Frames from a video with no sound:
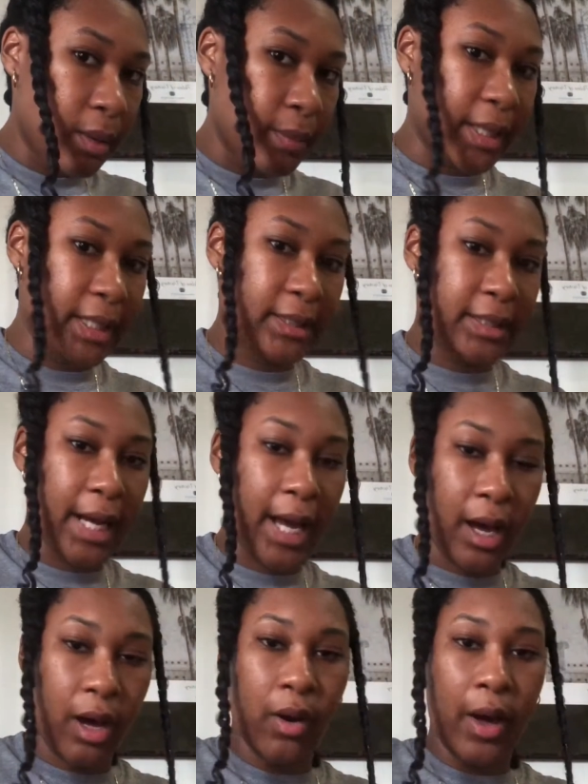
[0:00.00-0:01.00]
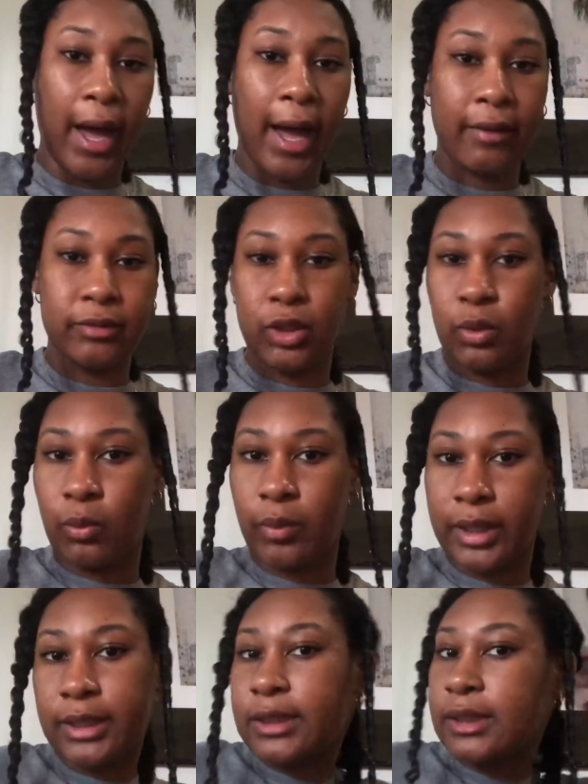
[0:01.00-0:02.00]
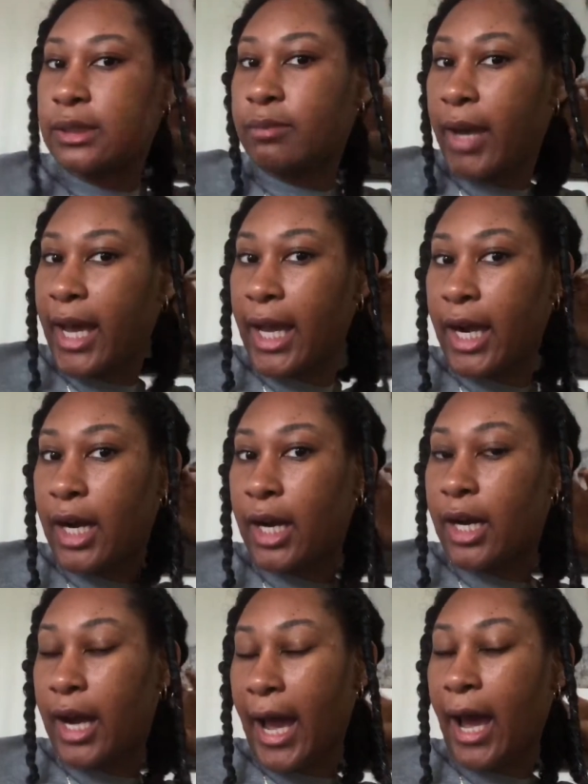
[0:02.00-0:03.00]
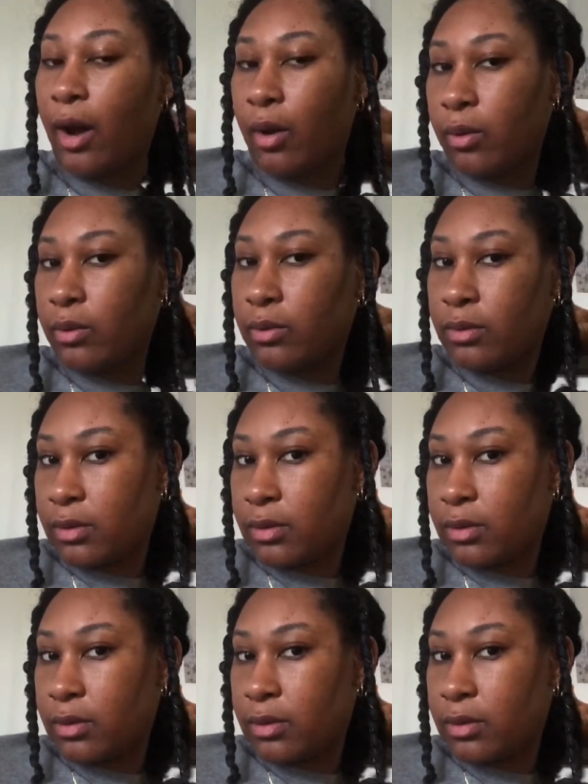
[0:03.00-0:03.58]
because now I have to rinse my hair out.